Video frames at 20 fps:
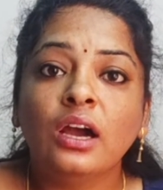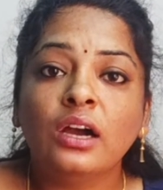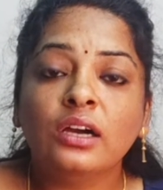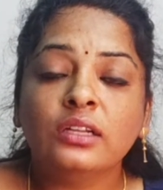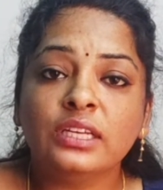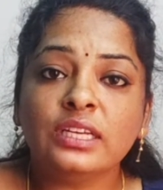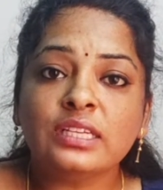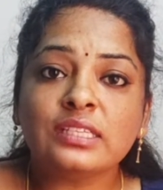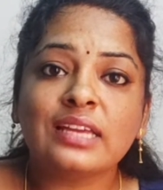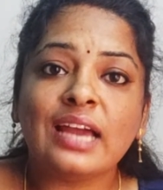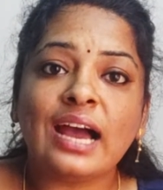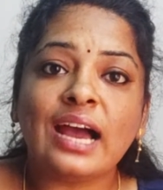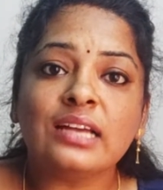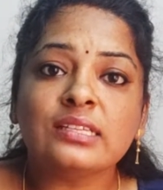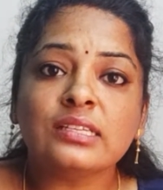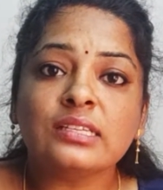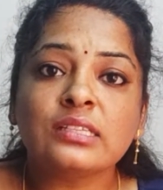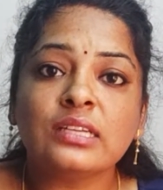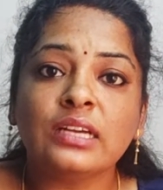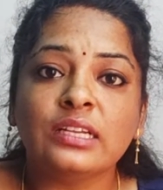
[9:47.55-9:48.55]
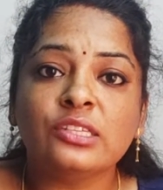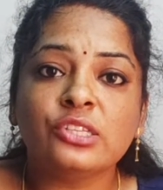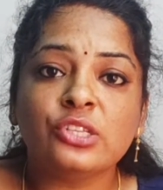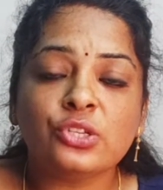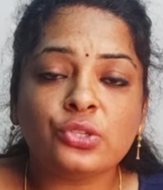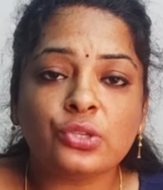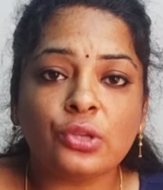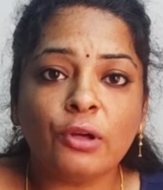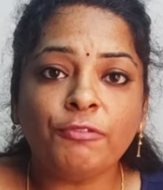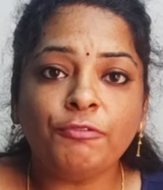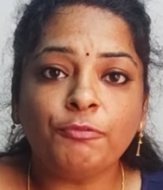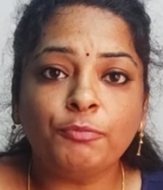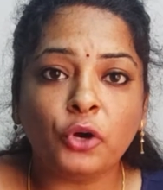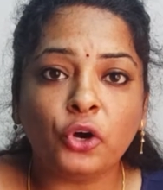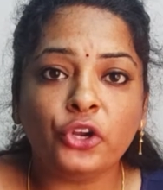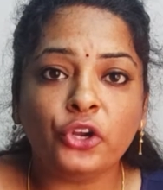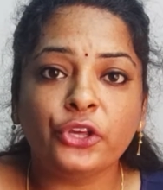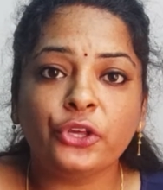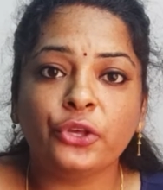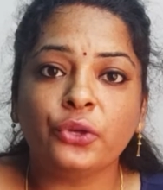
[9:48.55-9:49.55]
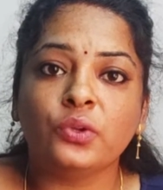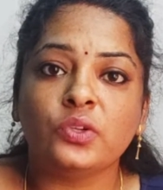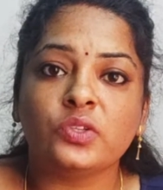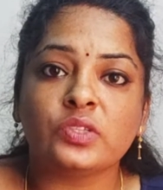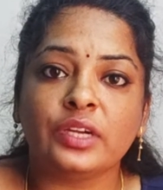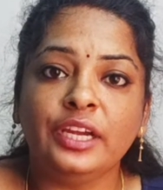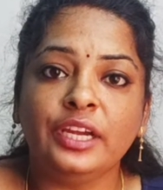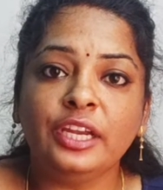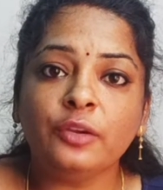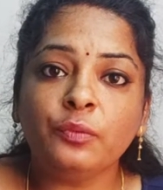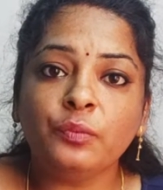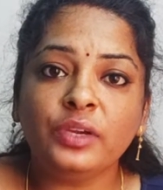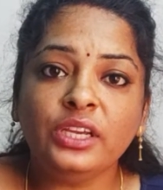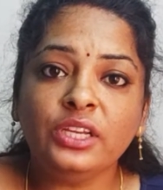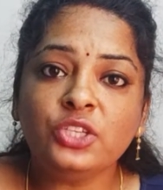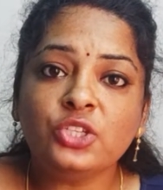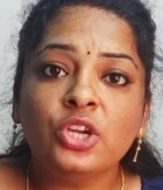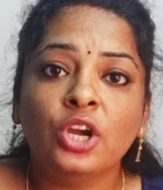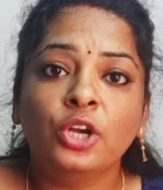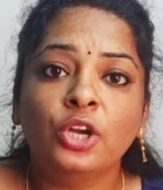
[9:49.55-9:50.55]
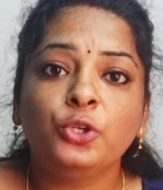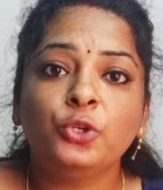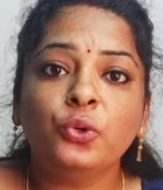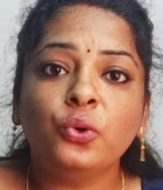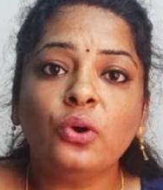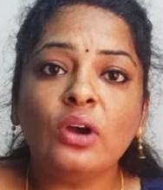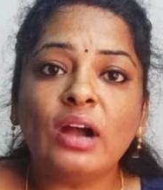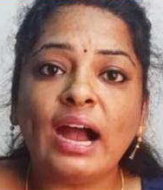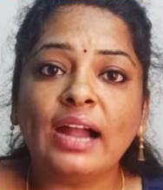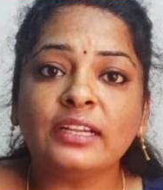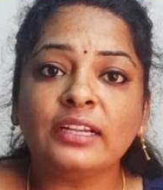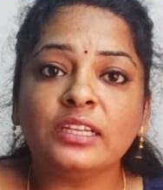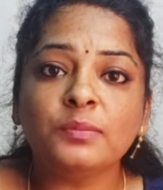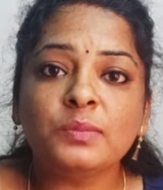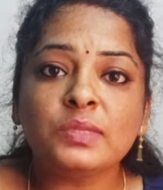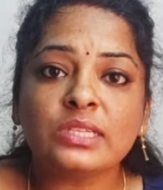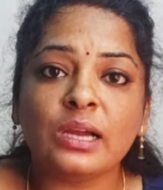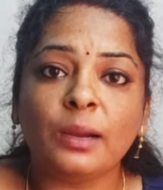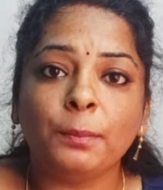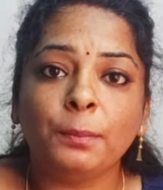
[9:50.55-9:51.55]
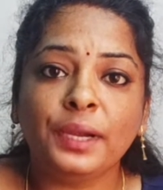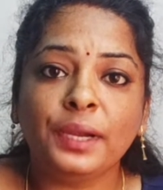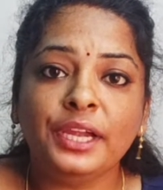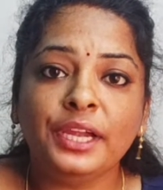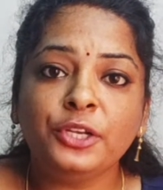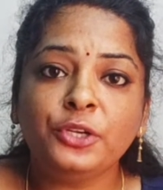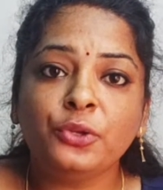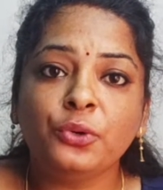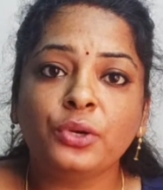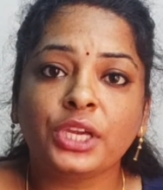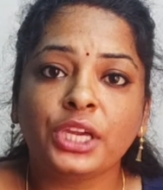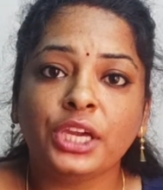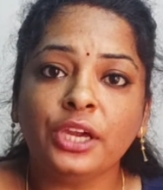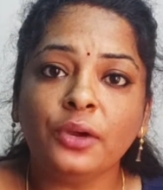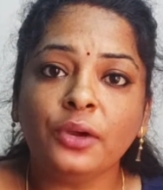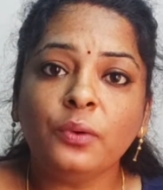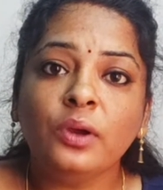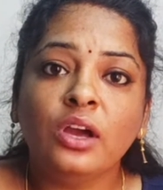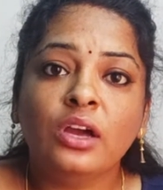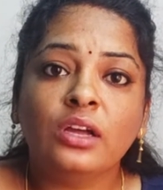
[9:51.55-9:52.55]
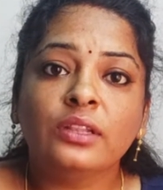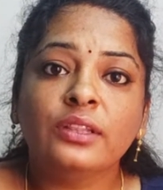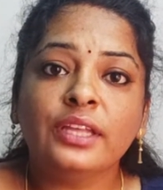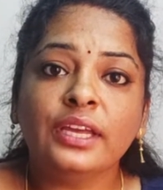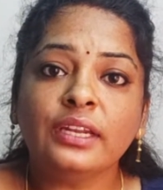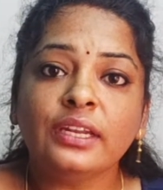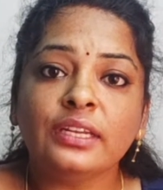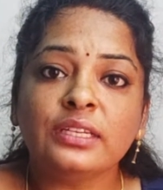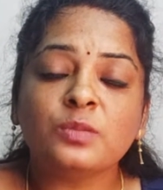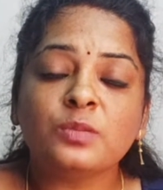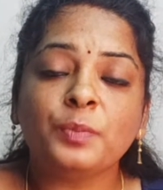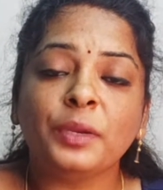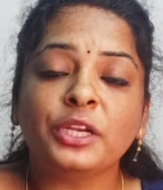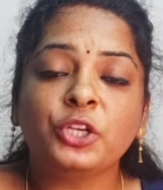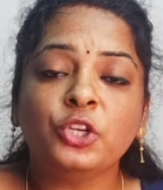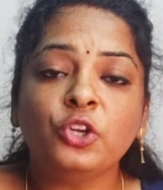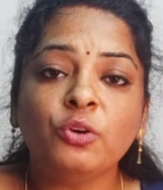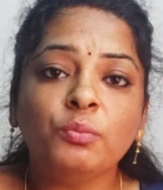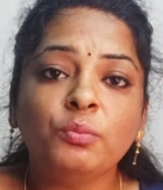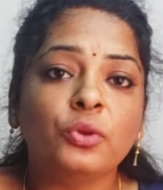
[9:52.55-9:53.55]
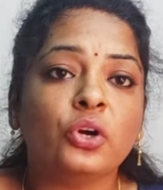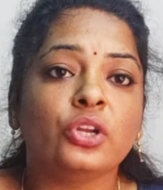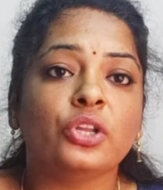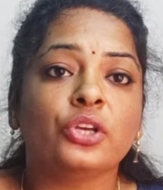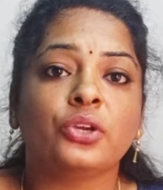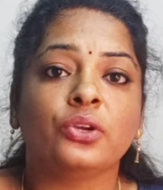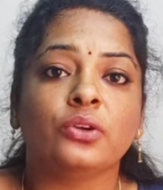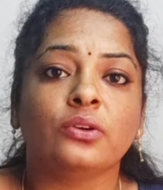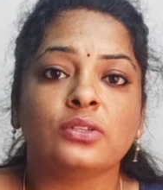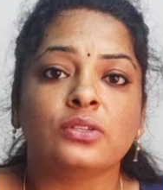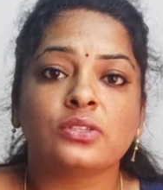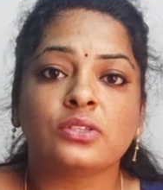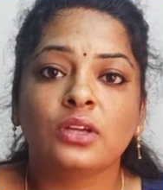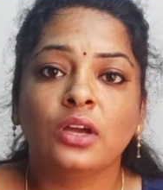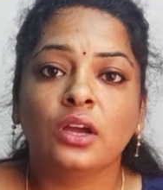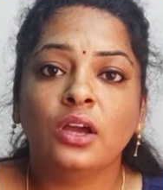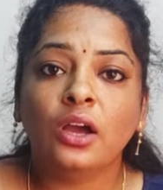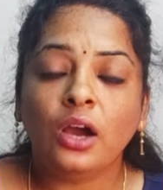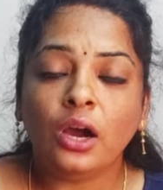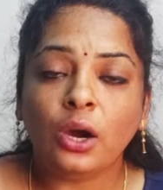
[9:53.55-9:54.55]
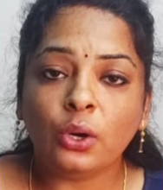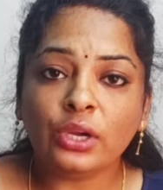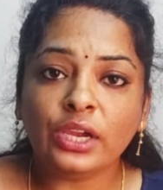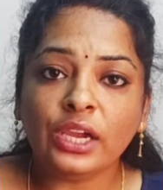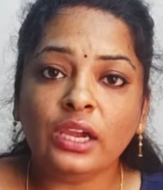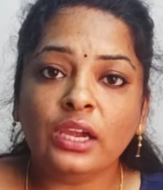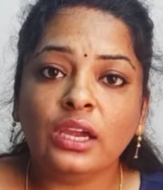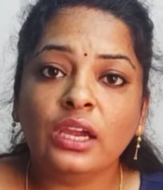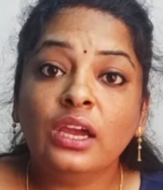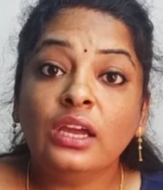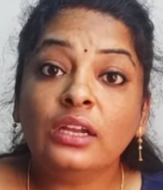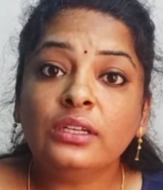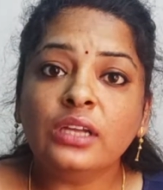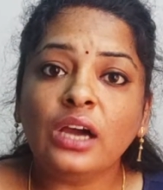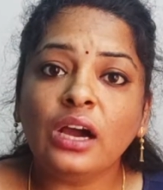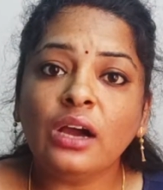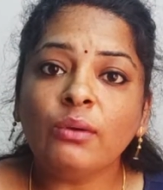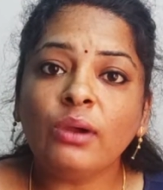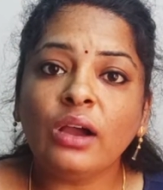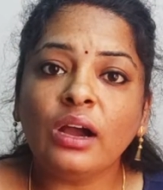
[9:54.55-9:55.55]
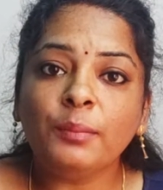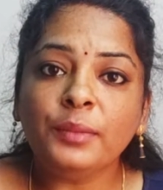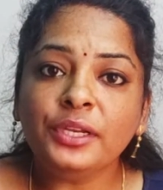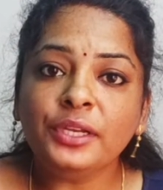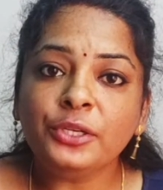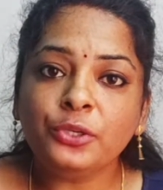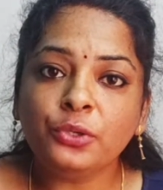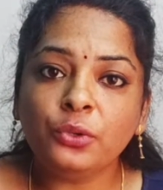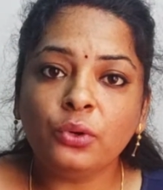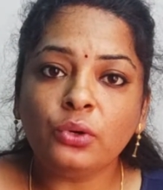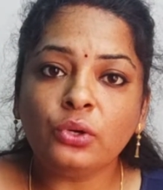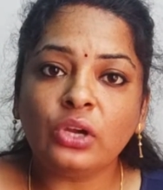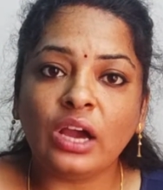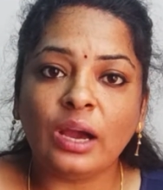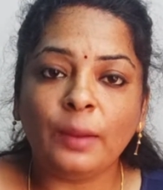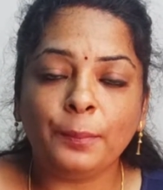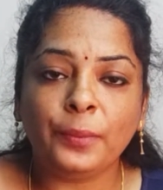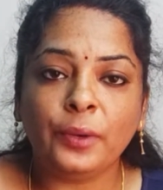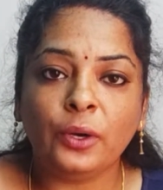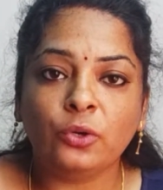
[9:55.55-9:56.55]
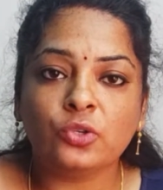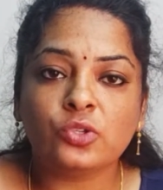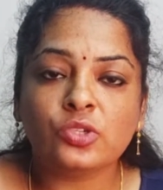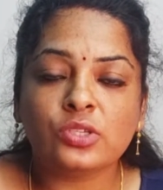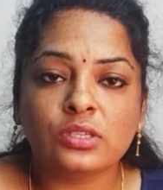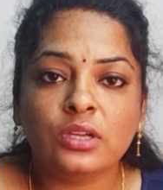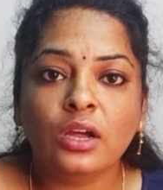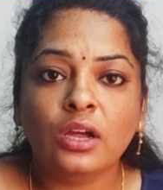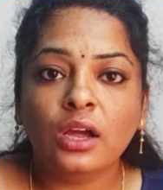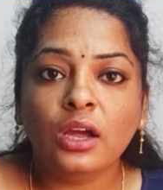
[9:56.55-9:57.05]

These gases consist of molecules in which two atoms combine to give their respective molecules. Okay, now coming to compounds.